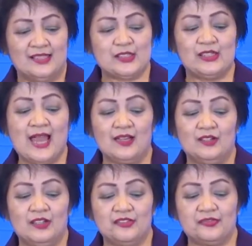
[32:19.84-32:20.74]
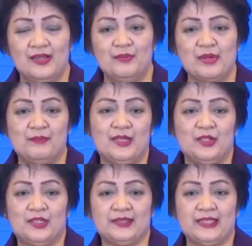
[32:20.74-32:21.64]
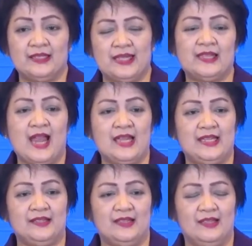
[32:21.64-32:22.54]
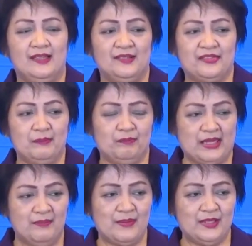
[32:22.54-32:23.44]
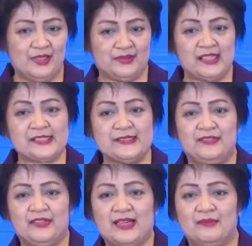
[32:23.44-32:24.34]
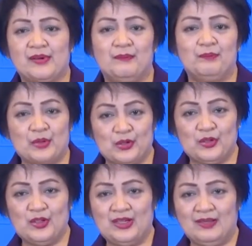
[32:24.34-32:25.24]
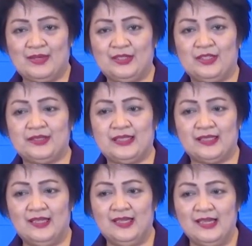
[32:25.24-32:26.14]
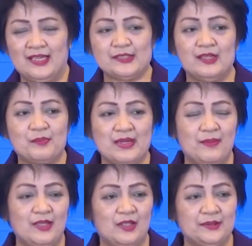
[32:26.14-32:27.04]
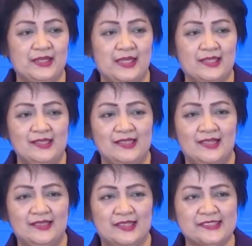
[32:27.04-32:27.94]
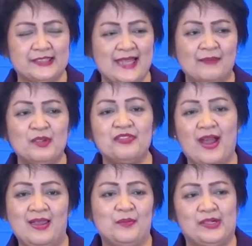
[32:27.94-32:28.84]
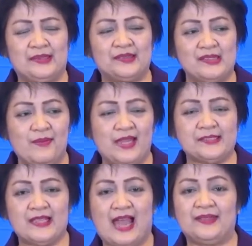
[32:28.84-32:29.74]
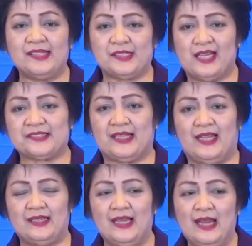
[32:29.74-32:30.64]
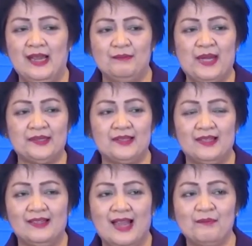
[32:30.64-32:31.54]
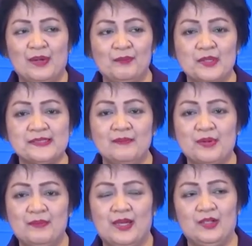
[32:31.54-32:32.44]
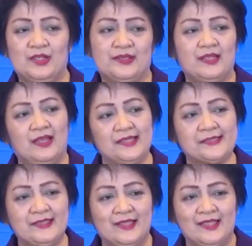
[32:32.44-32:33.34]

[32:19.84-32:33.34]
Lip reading: So lack of prebiotic in the diet. Prebiotic is different from probiotic. So prebiotic is a type of fiber that remains undigested, but ang purpose ng prebiotic is